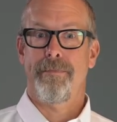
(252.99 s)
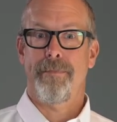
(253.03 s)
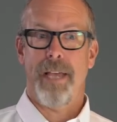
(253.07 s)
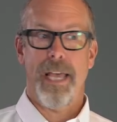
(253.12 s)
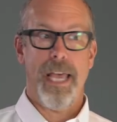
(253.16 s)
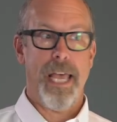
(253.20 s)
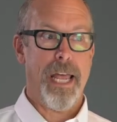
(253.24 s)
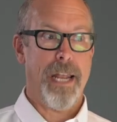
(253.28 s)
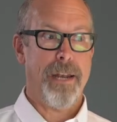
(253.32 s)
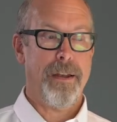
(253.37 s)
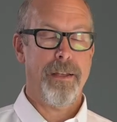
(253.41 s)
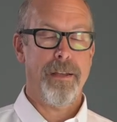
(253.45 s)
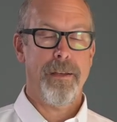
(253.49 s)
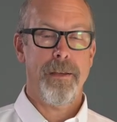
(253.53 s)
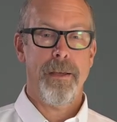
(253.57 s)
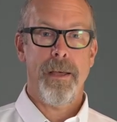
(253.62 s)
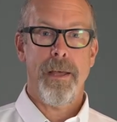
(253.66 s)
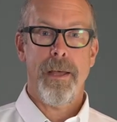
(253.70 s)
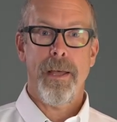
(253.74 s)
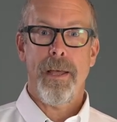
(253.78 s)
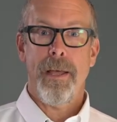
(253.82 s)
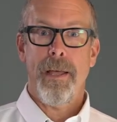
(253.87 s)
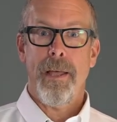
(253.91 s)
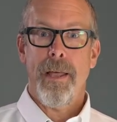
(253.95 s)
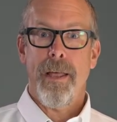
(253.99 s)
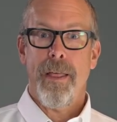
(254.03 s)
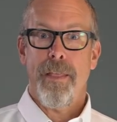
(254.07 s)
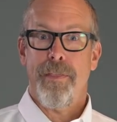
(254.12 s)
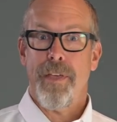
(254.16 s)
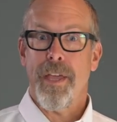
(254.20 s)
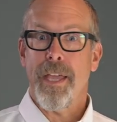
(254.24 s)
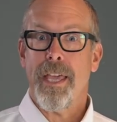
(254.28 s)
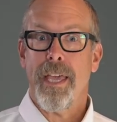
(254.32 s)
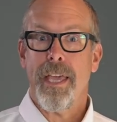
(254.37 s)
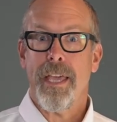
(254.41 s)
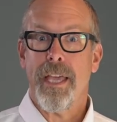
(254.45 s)
And
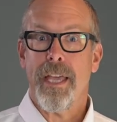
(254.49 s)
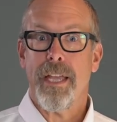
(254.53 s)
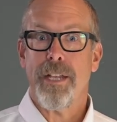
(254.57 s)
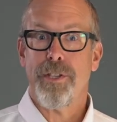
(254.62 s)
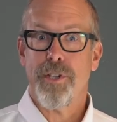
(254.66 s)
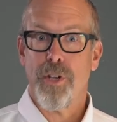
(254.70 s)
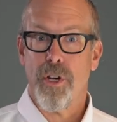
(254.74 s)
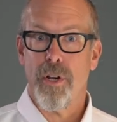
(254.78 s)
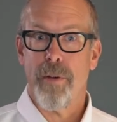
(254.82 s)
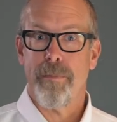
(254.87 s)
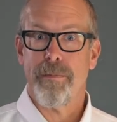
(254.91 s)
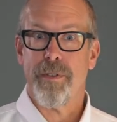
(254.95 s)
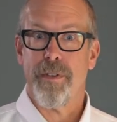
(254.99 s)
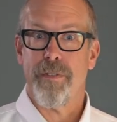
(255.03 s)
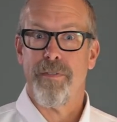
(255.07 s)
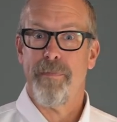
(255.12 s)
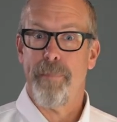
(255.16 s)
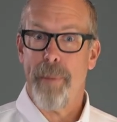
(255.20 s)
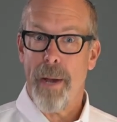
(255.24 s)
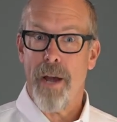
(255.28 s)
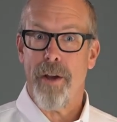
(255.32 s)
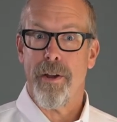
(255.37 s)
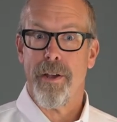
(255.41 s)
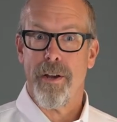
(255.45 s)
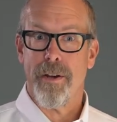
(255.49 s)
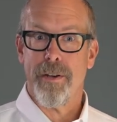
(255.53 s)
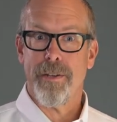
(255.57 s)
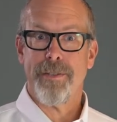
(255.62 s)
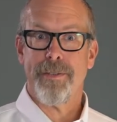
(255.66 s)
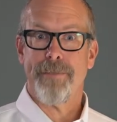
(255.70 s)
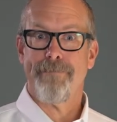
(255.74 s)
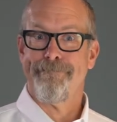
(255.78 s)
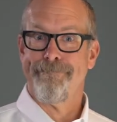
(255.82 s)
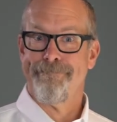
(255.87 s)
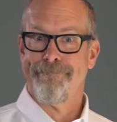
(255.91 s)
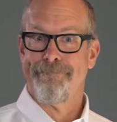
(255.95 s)
thinking in terms of
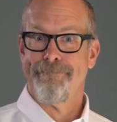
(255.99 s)
barriers